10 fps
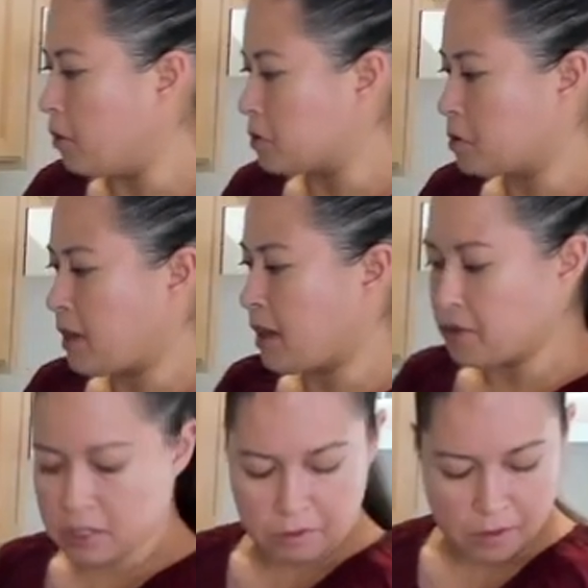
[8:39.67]
So we have
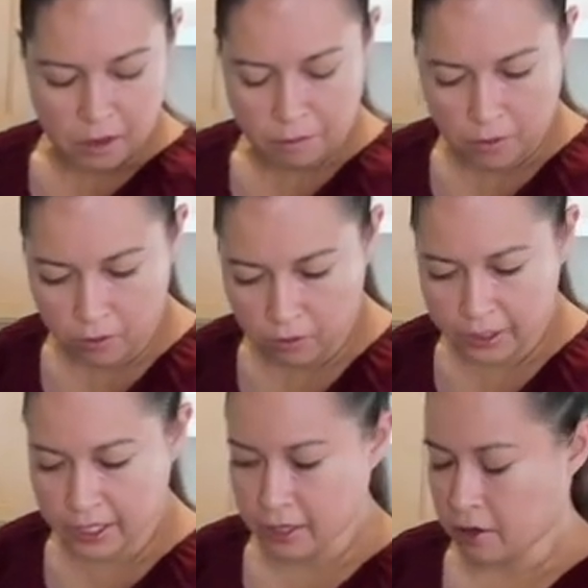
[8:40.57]
this small bowl
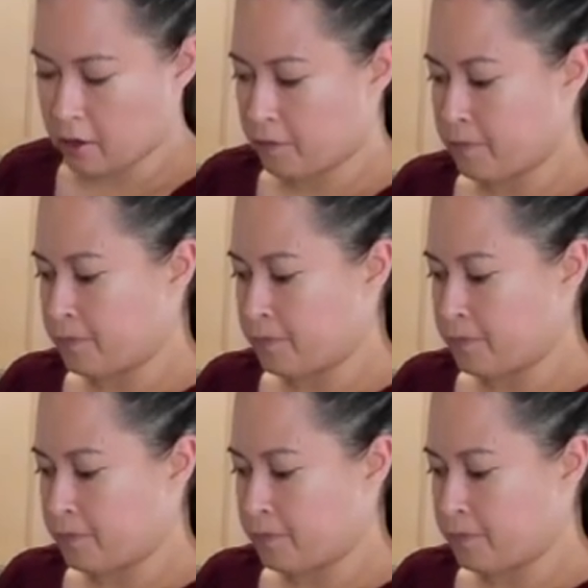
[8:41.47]
here.